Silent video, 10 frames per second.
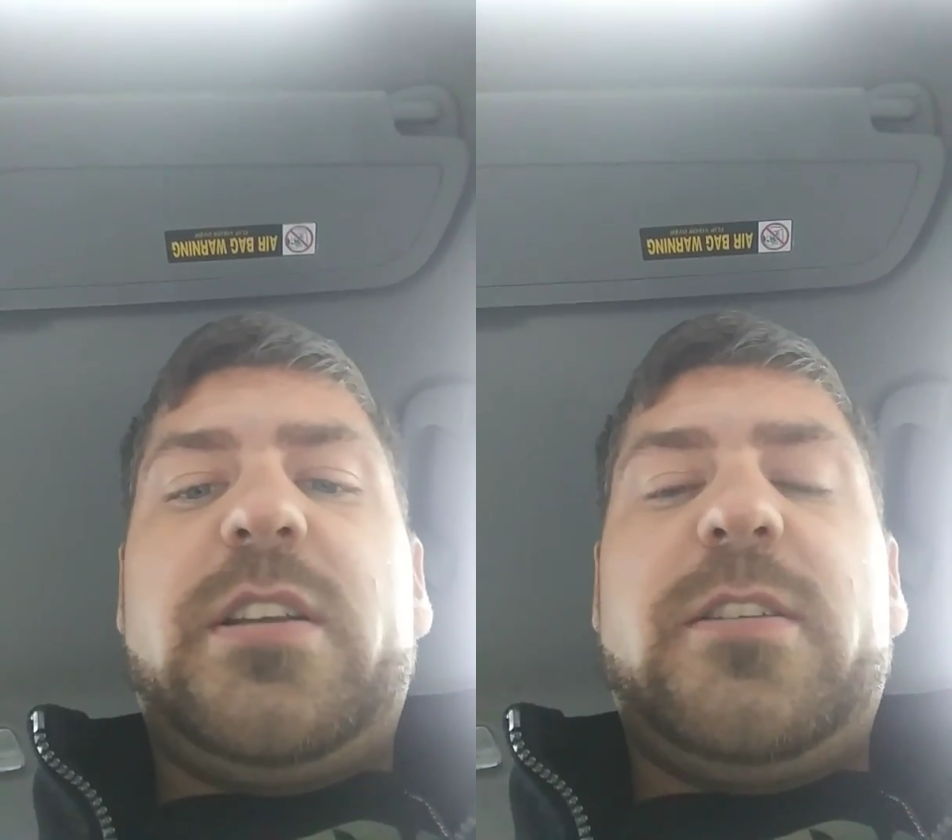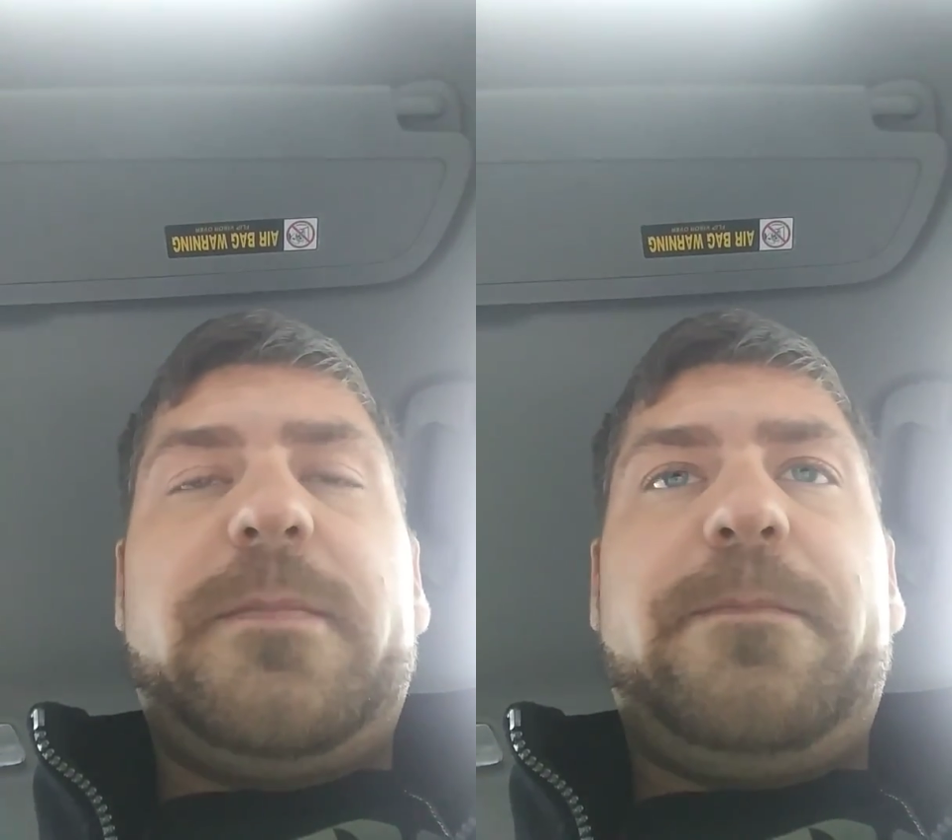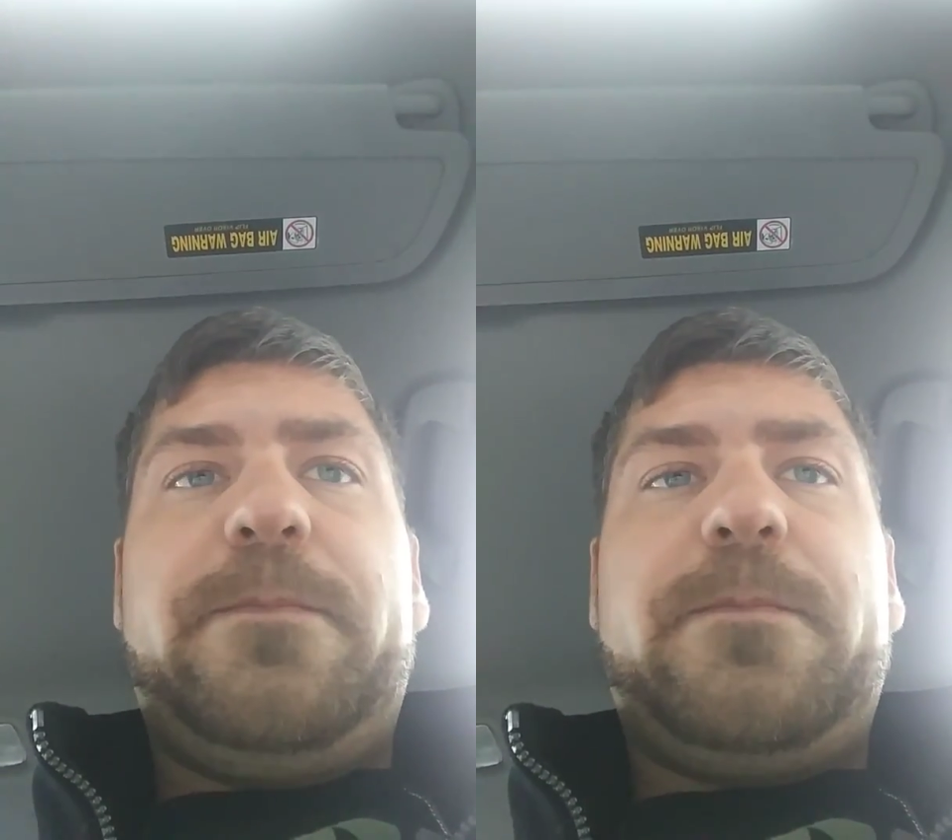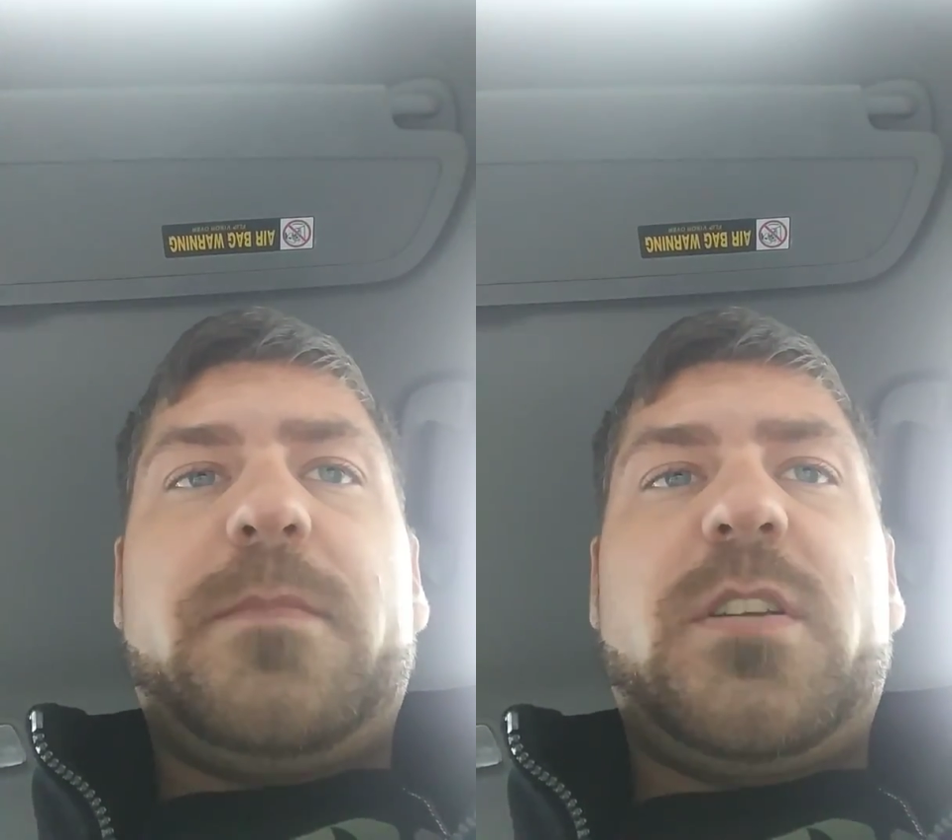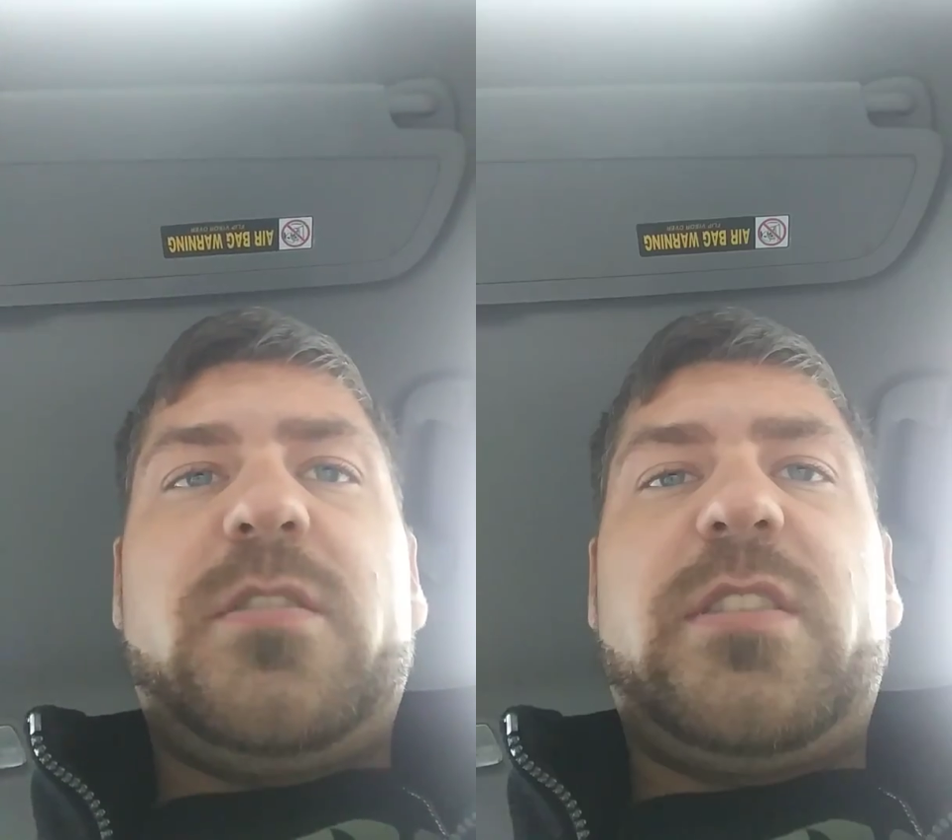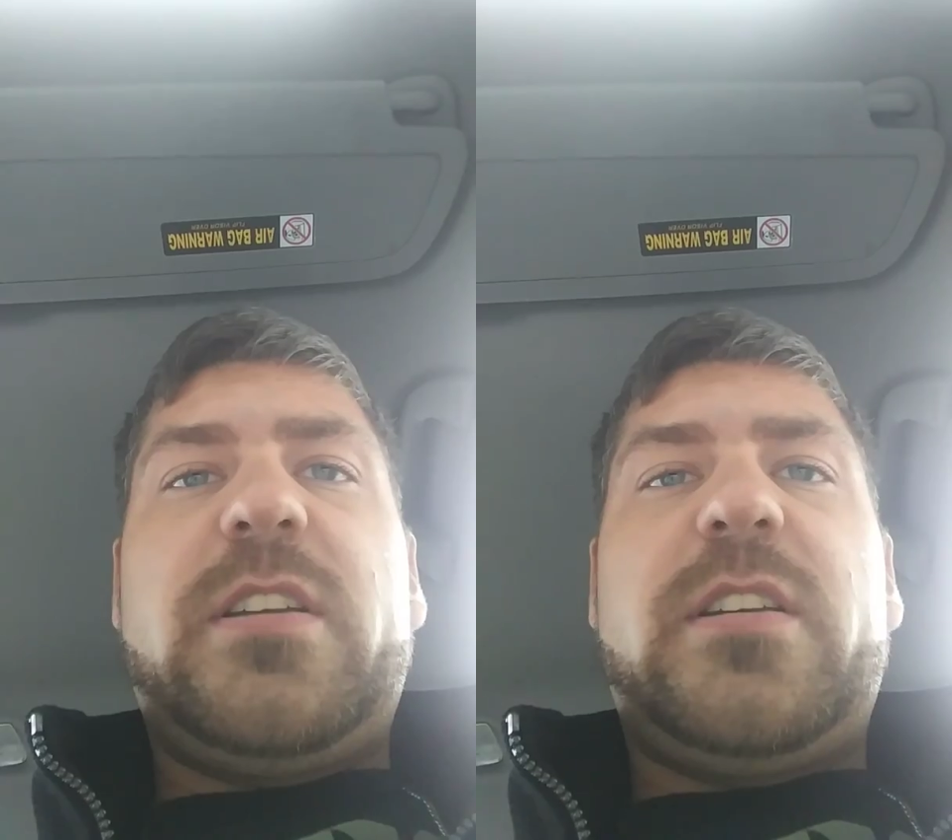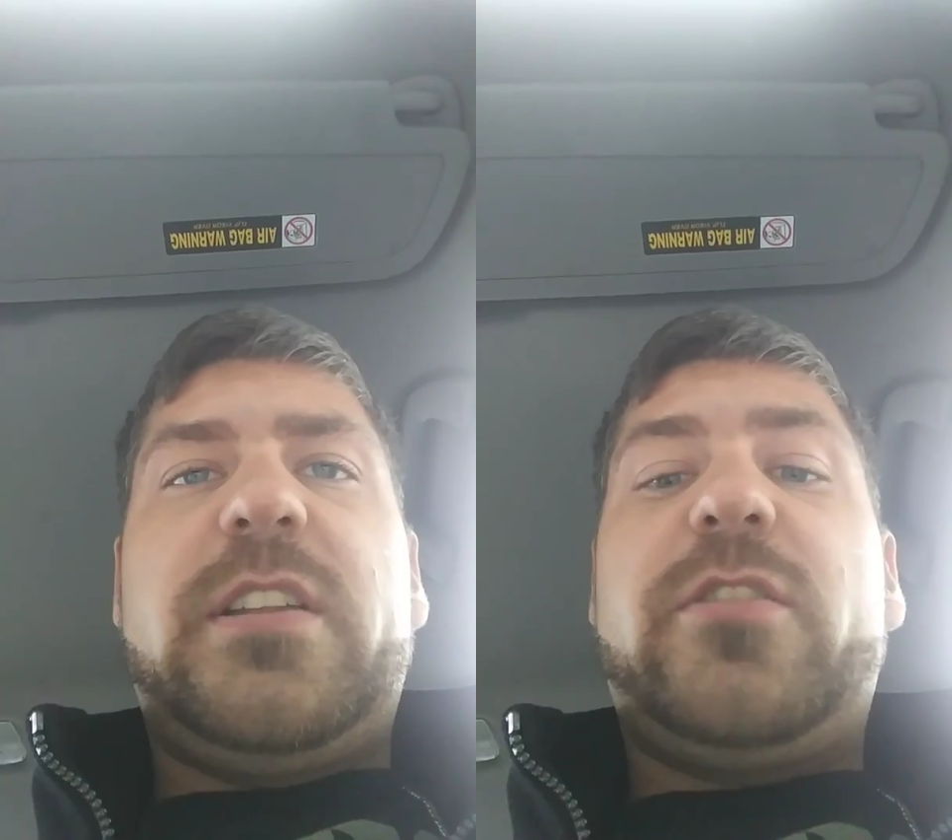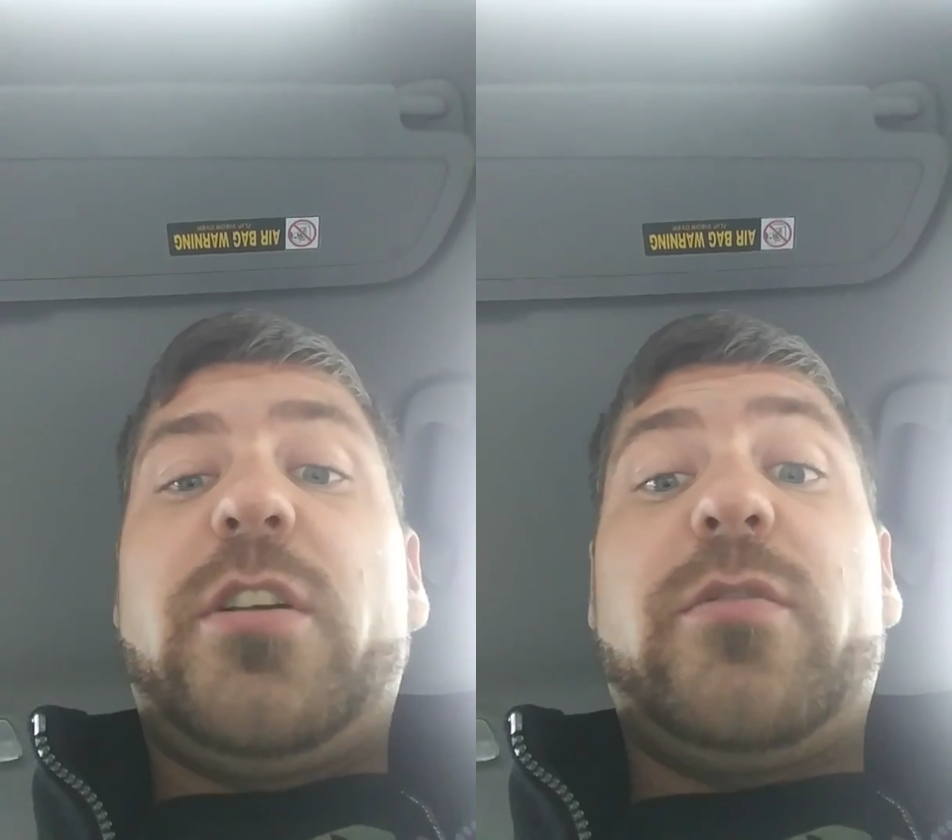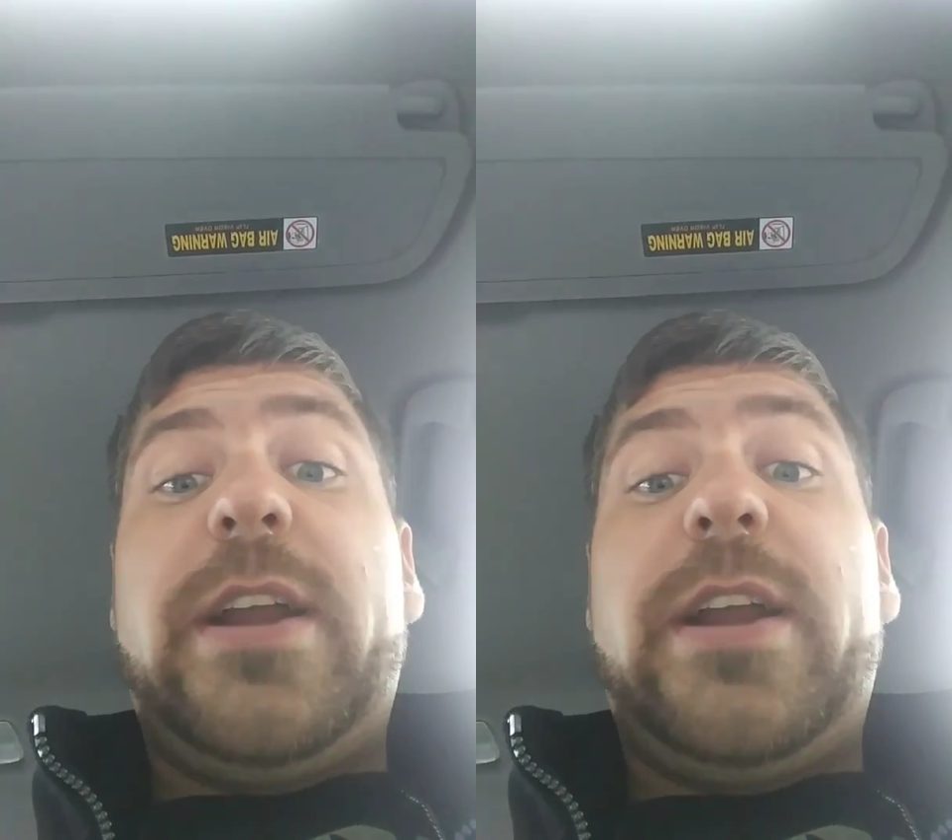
you know, because it started